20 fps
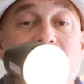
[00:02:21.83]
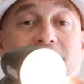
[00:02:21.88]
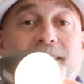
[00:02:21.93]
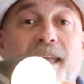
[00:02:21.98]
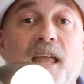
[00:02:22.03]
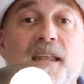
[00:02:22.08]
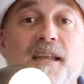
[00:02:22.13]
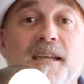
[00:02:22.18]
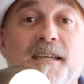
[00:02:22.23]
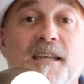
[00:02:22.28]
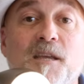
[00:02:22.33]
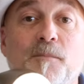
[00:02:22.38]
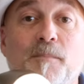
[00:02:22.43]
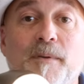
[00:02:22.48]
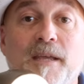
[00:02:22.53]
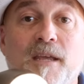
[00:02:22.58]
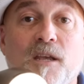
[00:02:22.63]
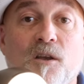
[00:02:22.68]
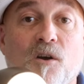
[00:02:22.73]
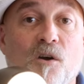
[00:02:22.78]
this LED
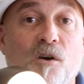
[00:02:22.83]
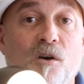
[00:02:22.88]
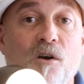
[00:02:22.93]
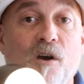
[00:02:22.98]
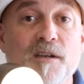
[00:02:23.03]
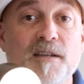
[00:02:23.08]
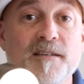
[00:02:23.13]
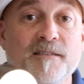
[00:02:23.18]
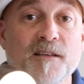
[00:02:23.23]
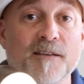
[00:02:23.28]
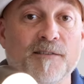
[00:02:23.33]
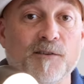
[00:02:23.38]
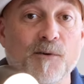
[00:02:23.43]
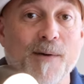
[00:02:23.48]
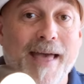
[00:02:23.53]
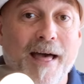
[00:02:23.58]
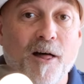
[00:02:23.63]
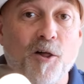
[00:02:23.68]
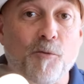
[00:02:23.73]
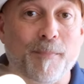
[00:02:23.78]
being on is also
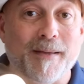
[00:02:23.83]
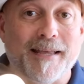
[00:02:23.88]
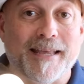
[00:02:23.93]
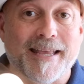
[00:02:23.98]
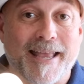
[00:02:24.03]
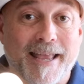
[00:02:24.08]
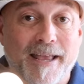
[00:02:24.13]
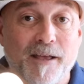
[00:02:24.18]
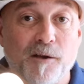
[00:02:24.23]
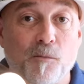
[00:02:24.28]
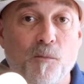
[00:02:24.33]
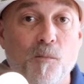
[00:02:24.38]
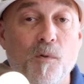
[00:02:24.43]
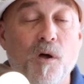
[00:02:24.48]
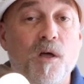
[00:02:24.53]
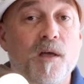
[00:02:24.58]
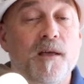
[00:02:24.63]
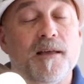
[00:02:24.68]
helping him